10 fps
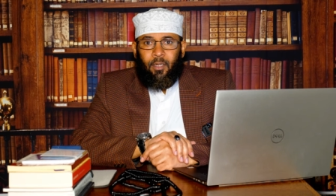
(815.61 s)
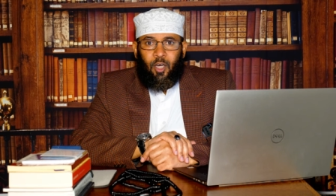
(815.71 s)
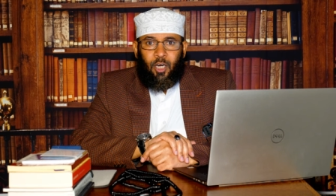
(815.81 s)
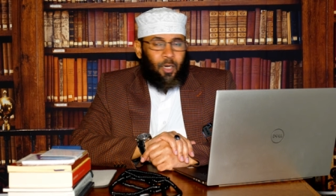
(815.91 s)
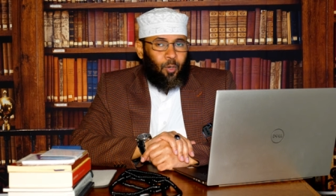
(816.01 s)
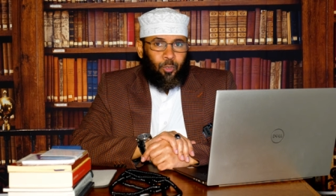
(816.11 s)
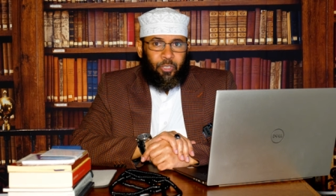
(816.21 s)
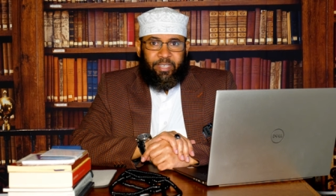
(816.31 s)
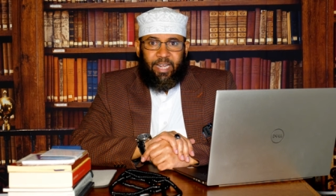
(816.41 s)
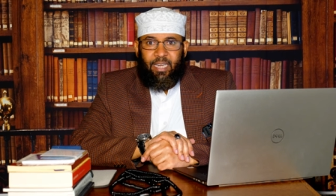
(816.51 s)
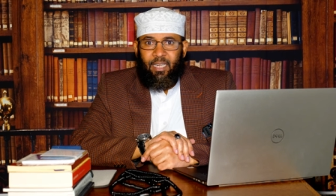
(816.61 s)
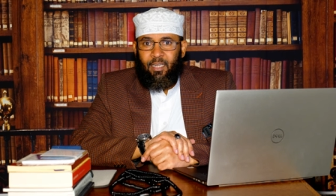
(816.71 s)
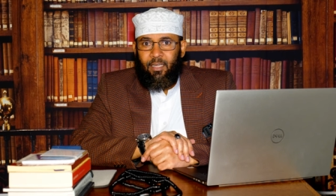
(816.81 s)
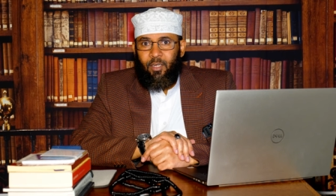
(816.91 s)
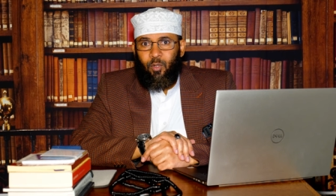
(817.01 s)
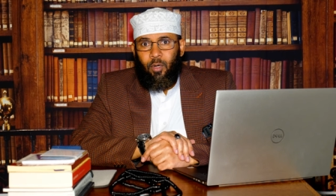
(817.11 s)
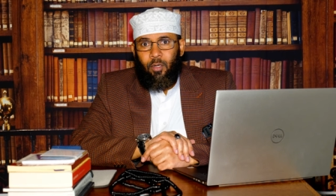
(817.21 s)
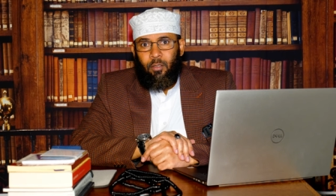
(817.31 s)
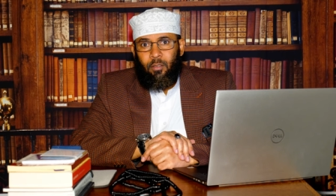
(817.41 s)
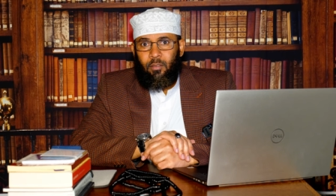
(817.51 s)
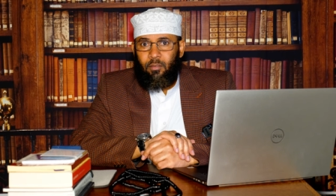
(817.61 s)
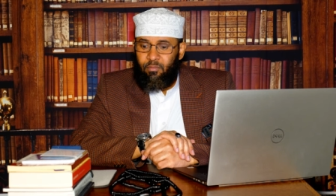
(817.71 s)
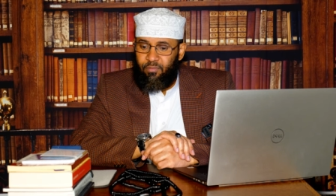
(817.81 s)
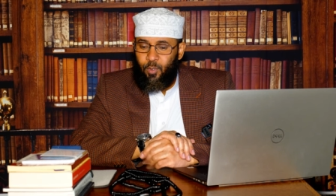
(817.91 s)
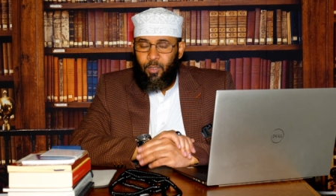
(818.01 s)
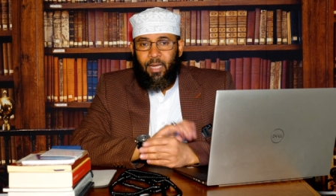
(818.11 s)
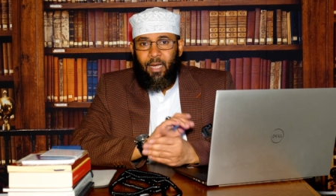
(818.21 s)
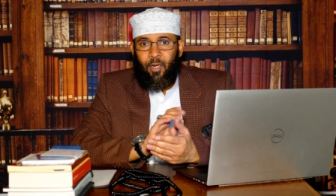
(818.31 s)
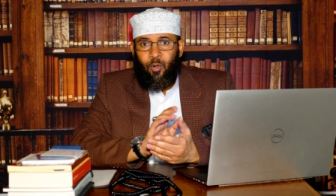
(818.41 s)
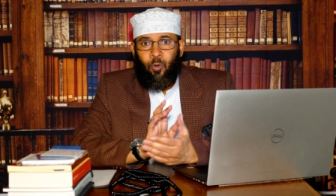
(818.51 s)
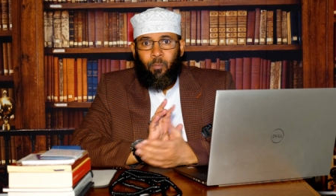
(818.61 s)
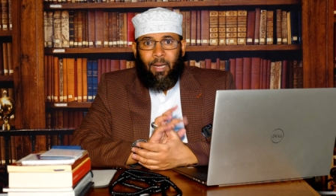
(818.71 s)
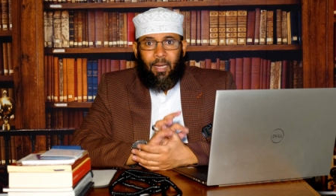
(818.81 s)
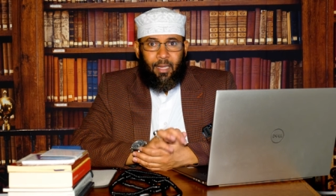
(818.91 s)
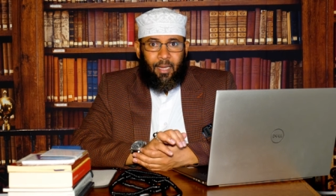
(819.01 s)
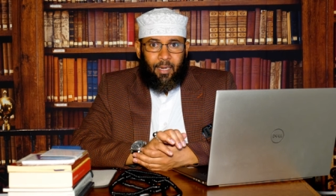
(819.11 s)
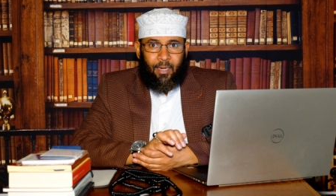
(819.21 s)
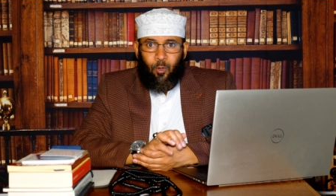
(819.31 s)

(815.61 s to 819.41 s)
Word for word: crows dead in your front garden or back garden,